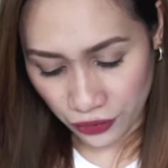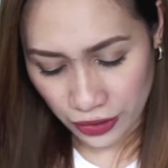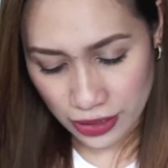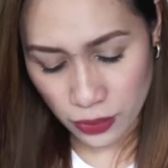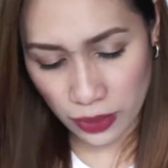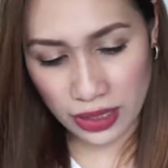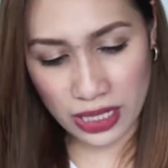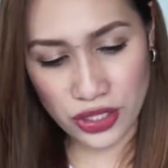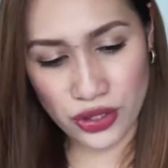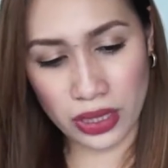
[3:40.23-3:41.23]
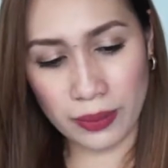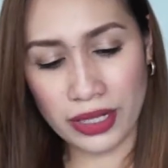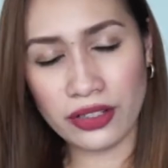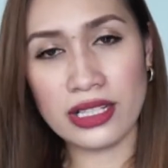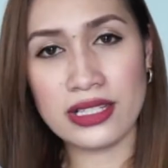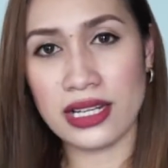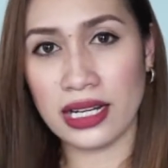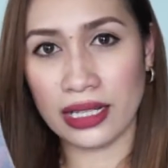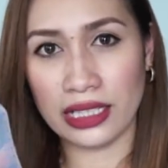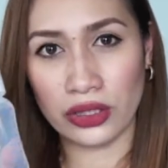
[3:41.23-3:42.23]
difference with the natural, meron din
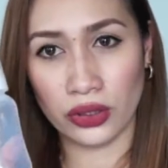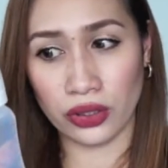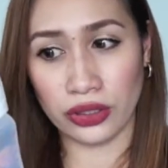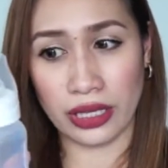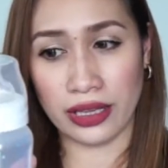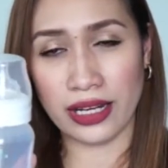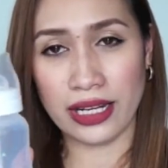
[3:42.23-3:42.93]
silang ganito na